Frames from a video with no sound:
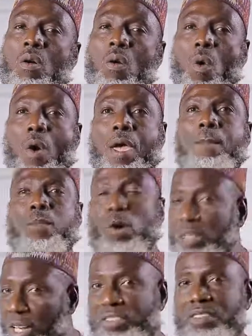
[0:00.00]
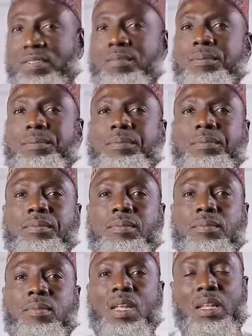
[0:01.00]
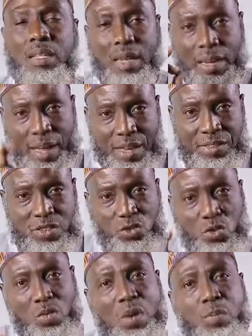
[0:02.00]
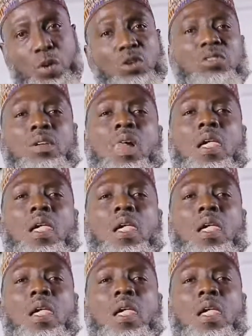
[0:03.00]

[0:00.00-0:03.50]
or importers the licenses to import.